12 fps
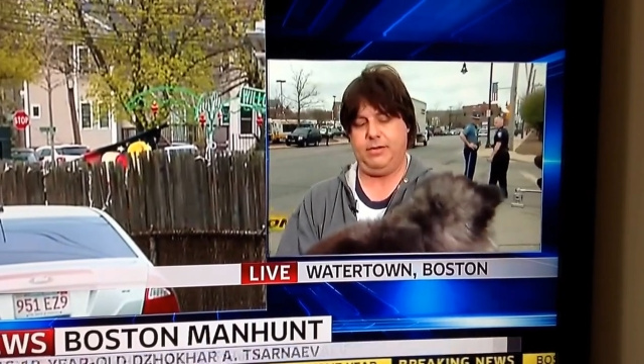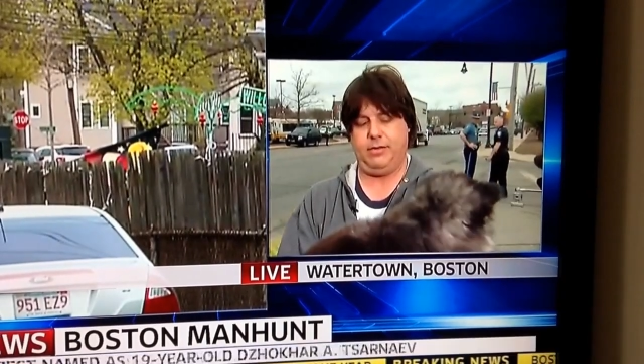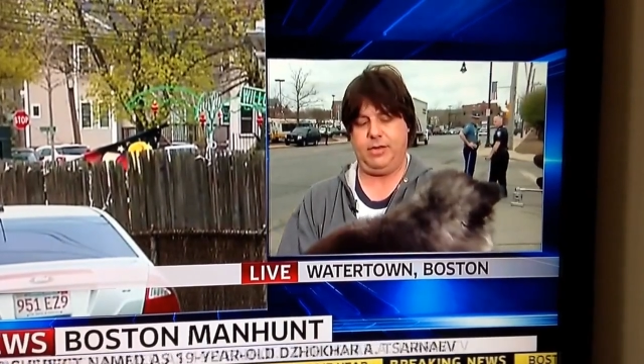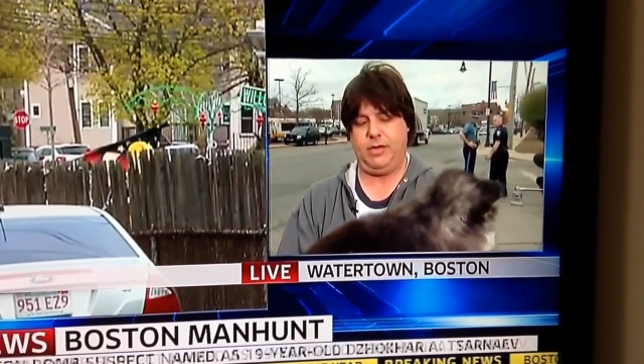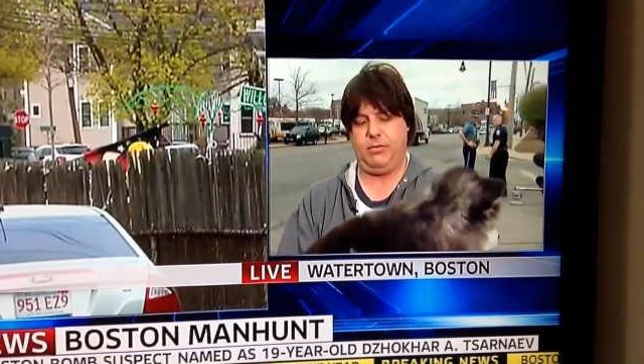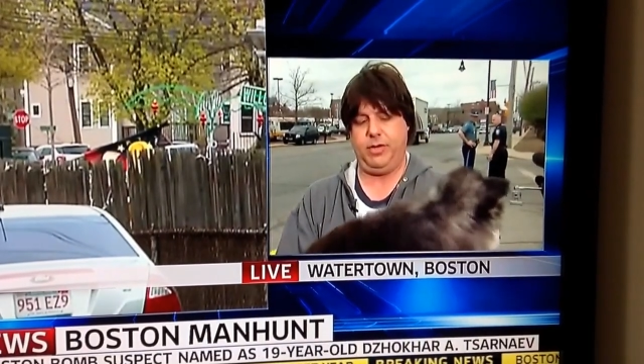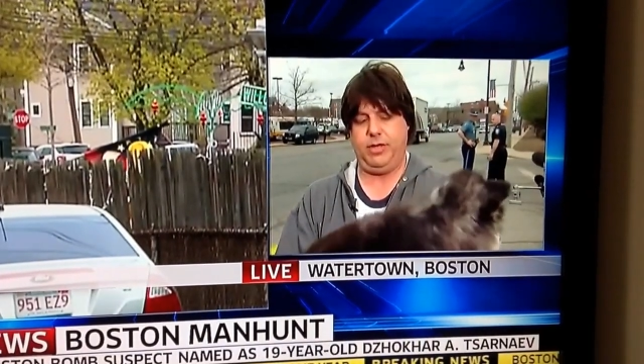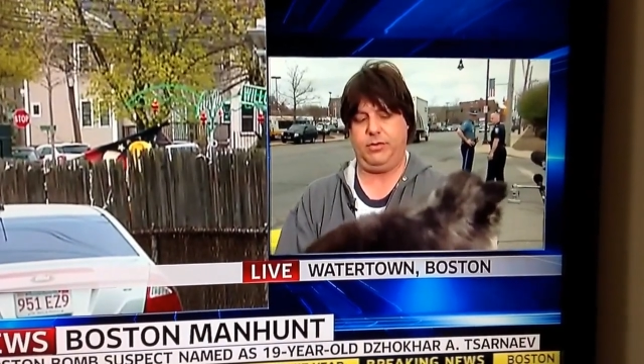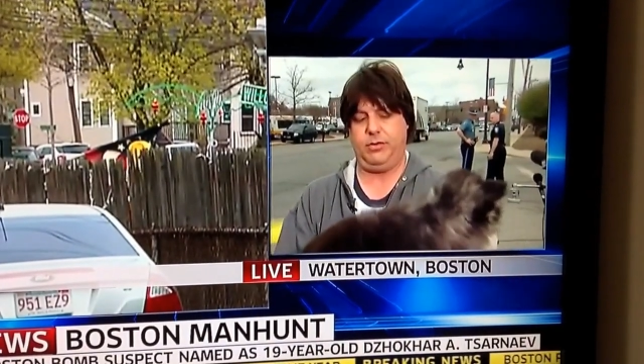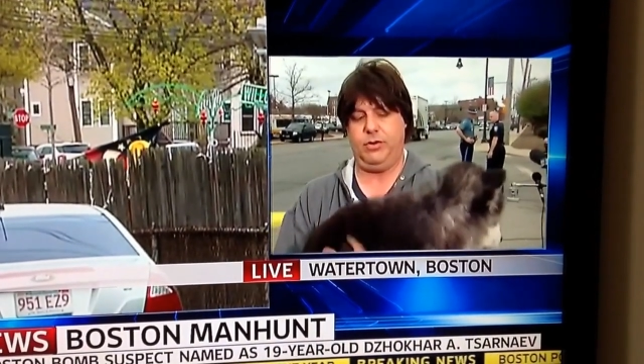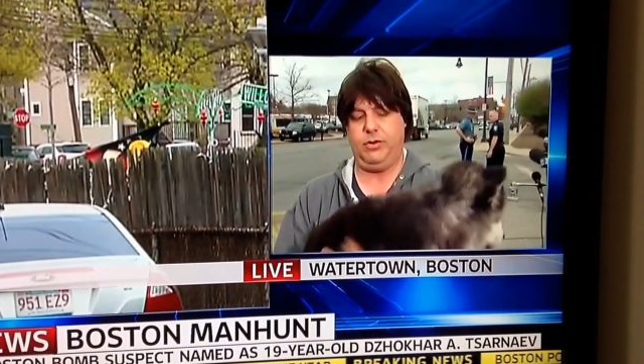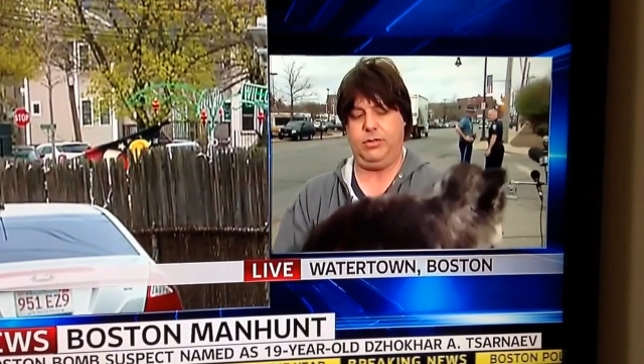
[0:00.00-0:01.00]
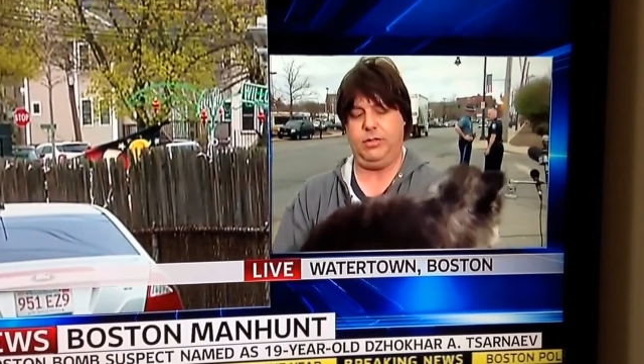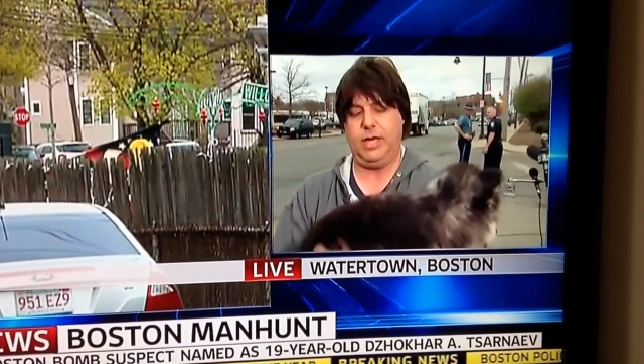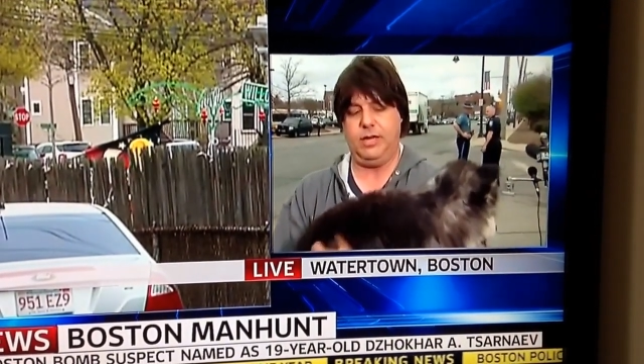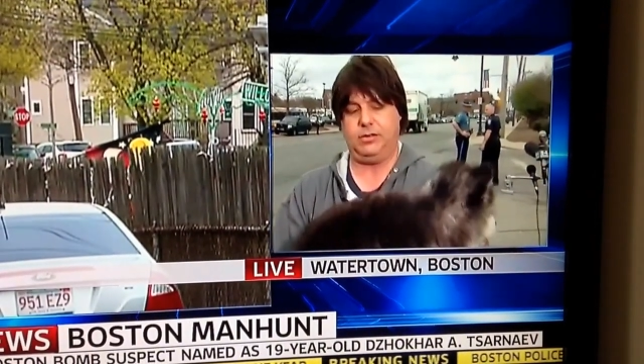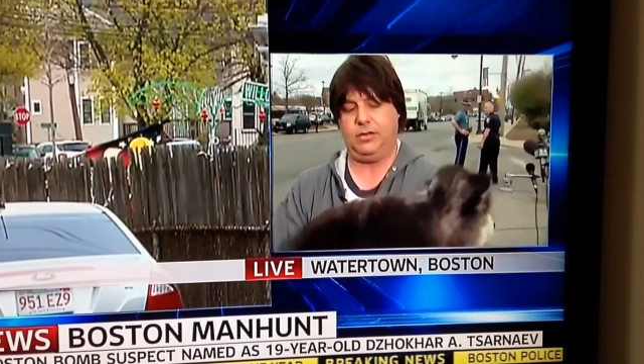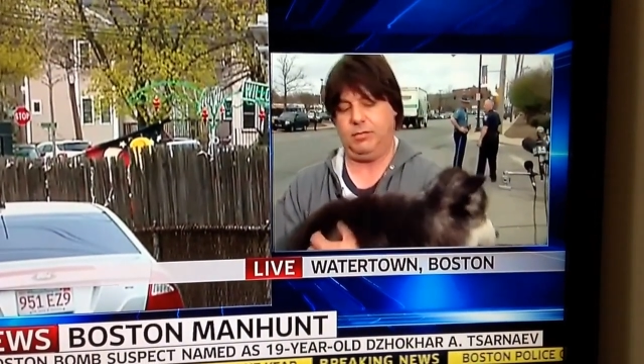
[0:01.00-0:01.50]
He's eight weeks old,
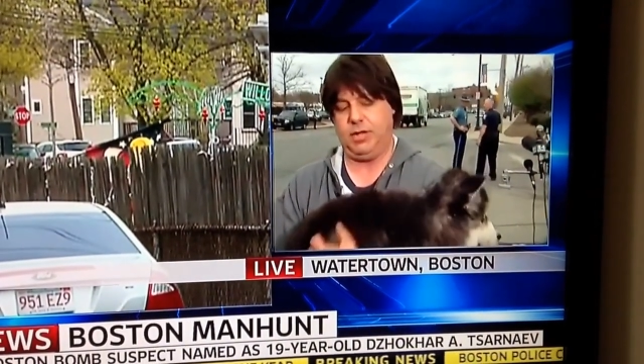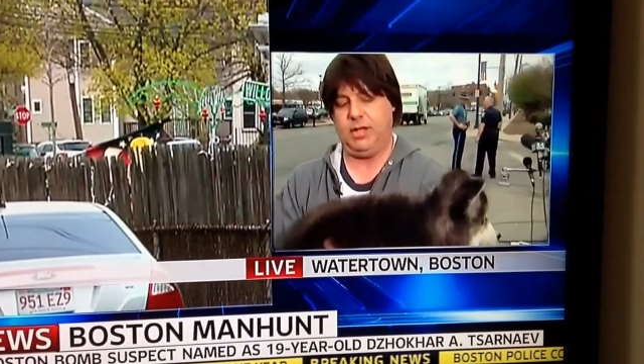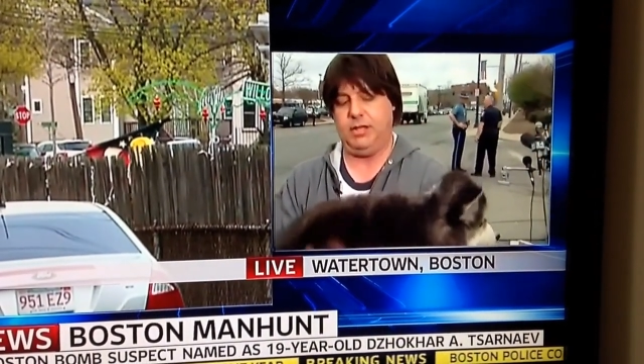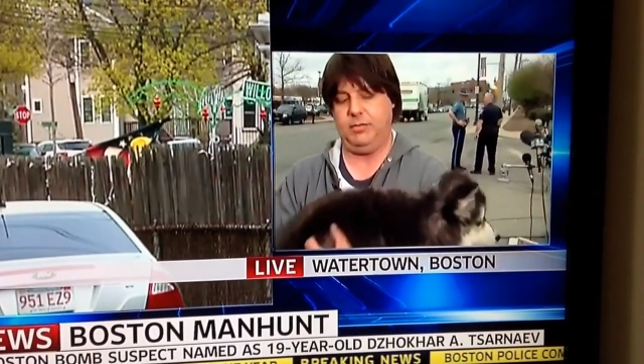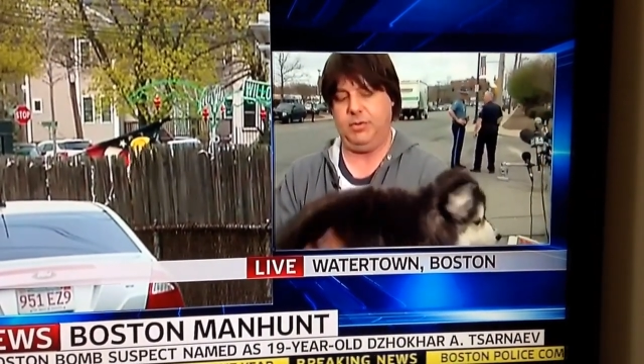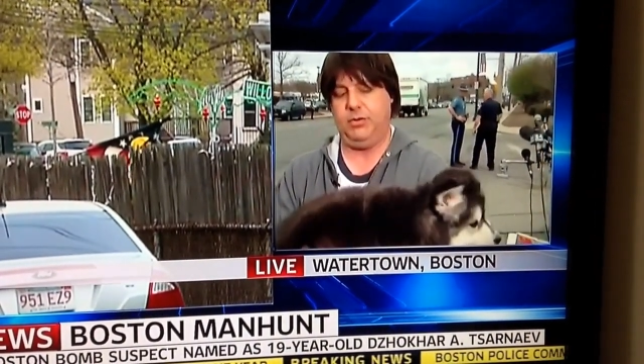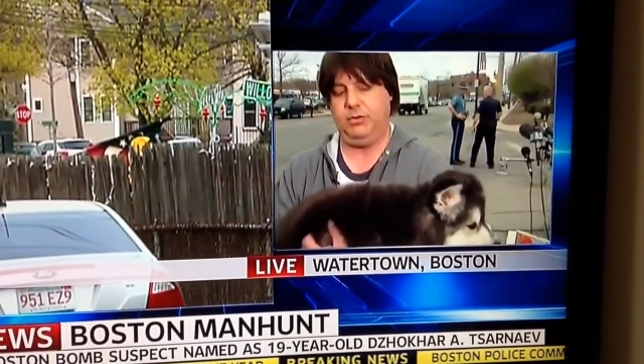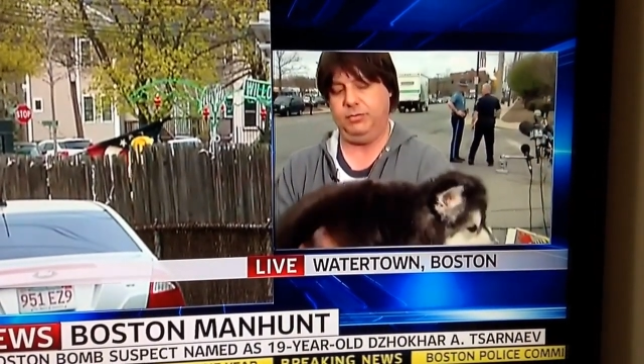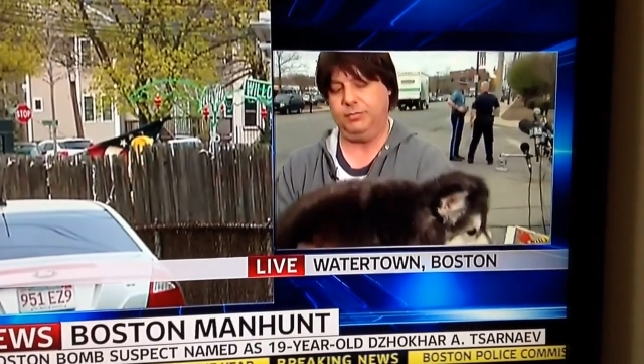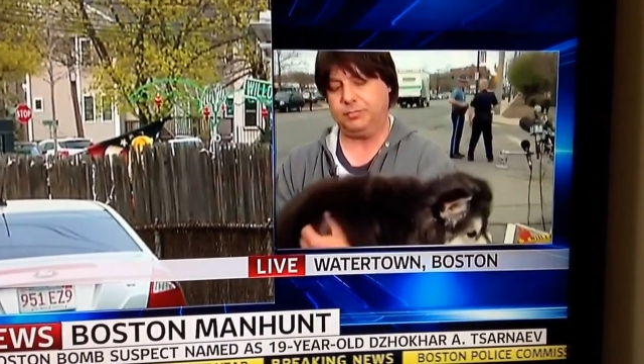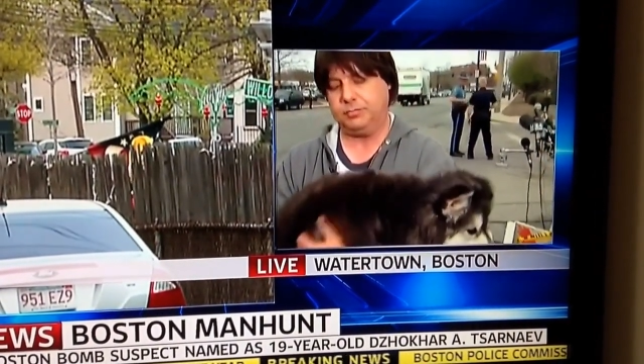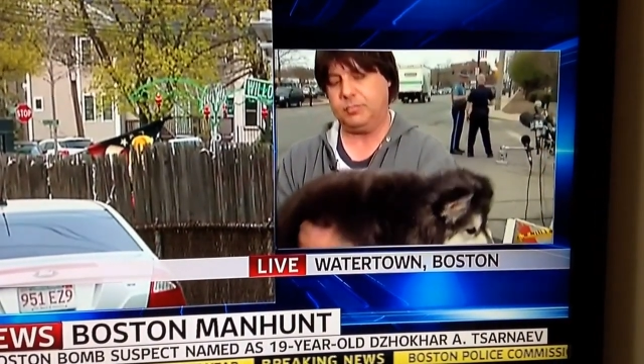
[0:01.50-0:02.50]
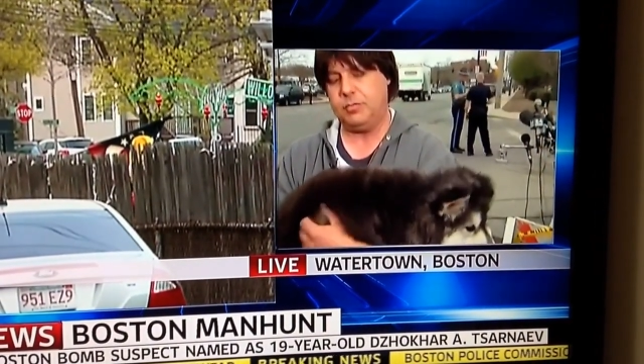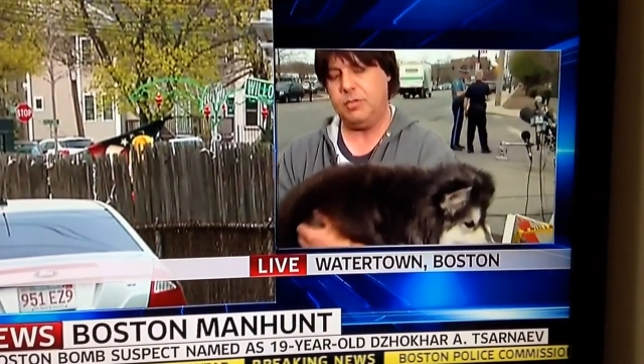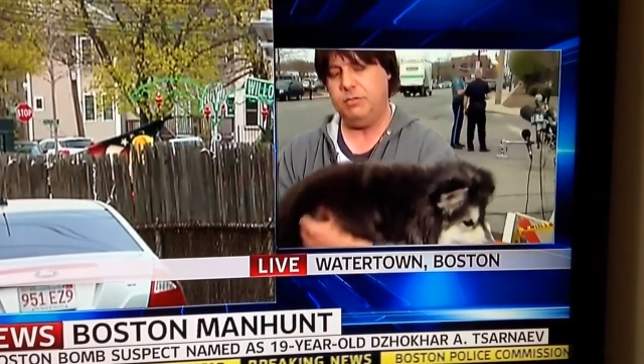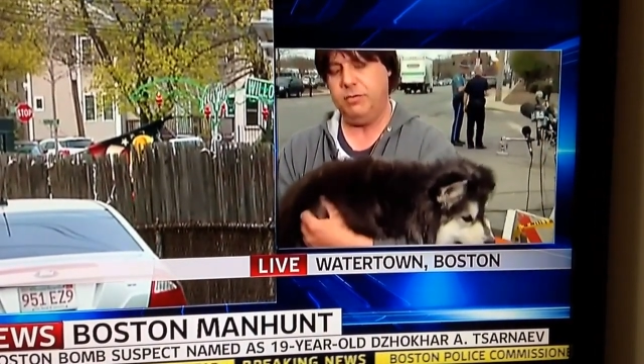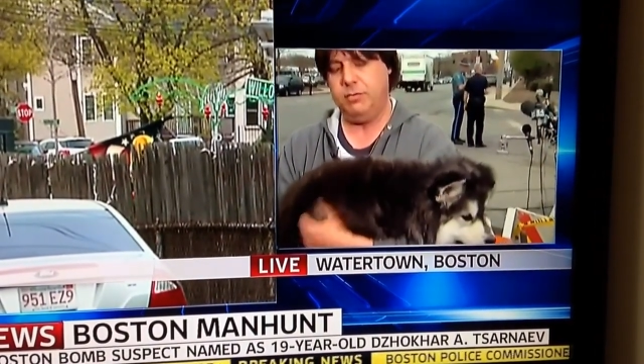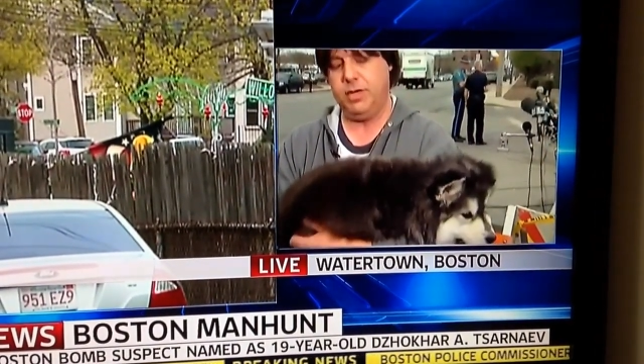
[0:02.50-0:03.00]
Alaskan Malamute,
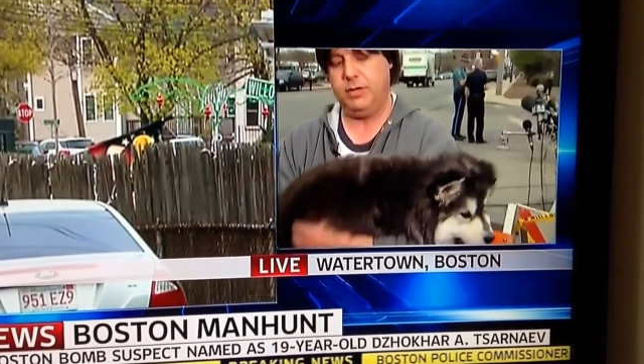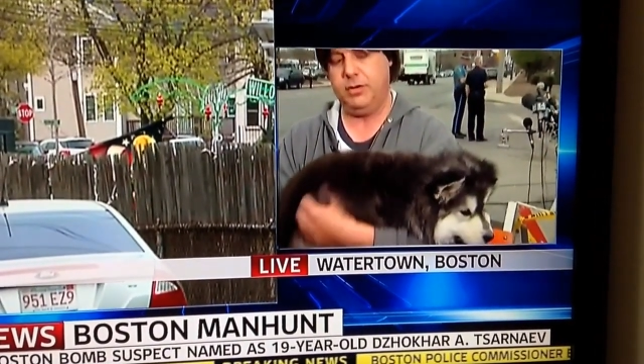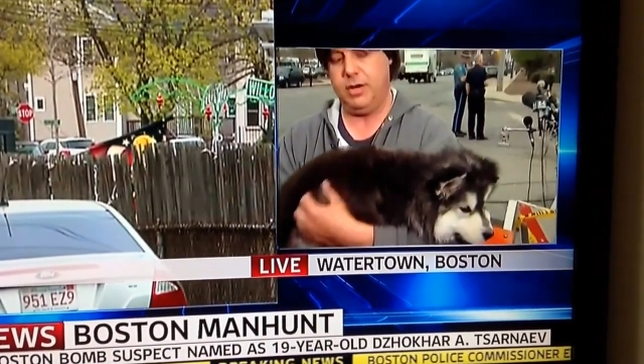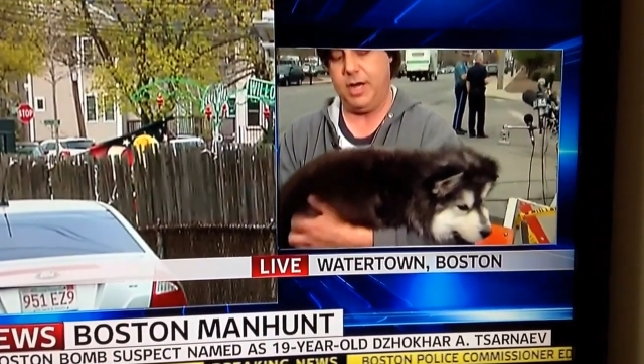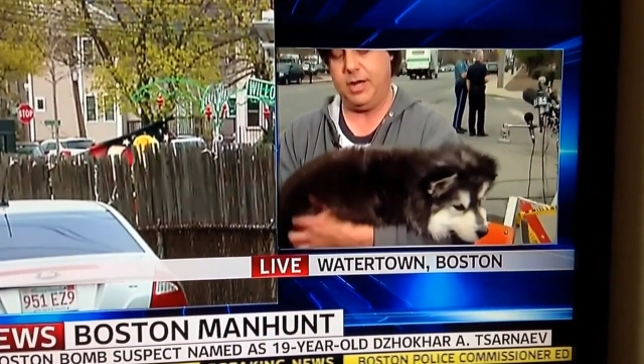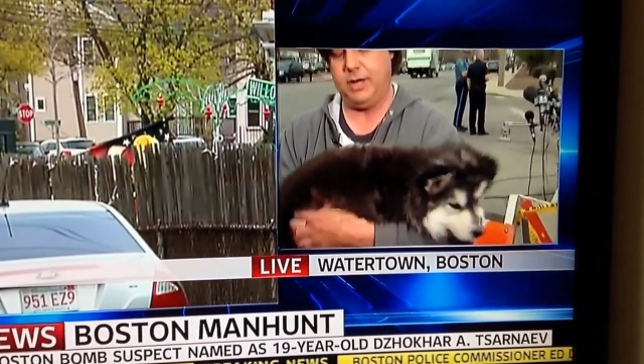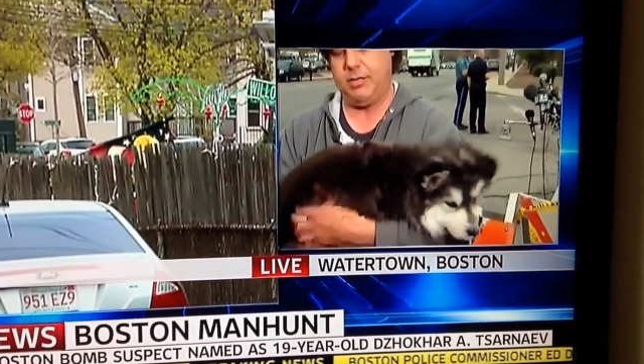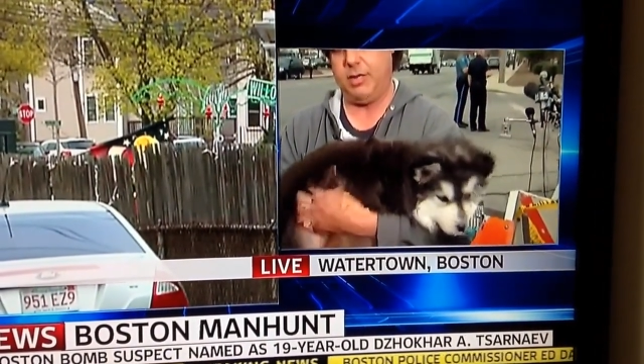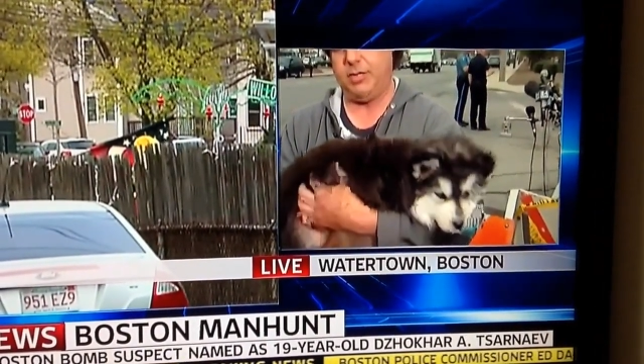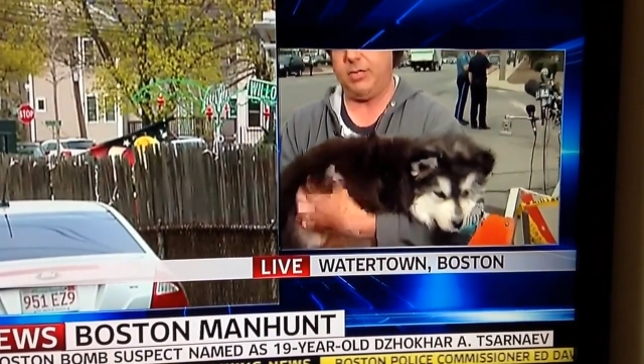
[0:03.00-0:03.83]
for my daughter. My